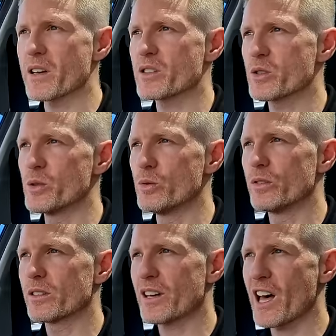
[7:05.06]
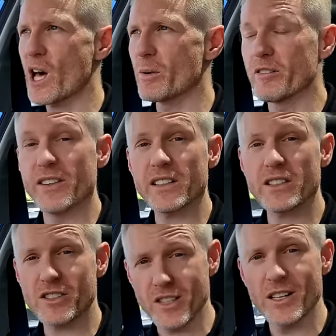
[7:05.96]
makes you calmer. In
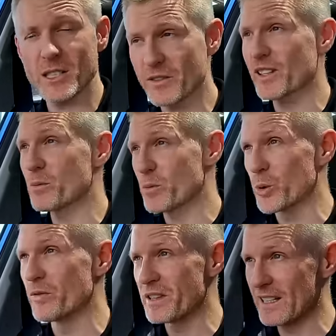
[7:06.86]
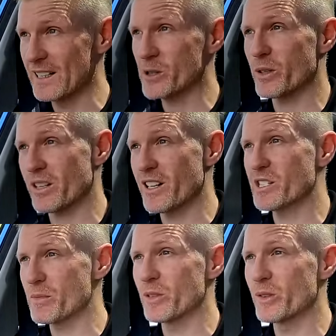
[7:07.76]
fact, it's scientifically proven that electric
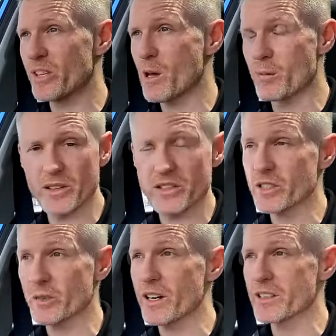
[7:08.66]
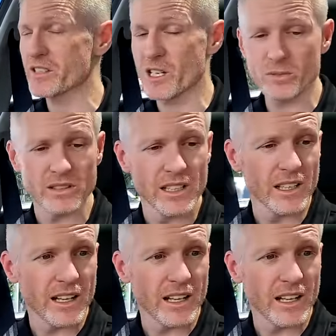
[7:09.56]
cars make you calmer, and this is a great example.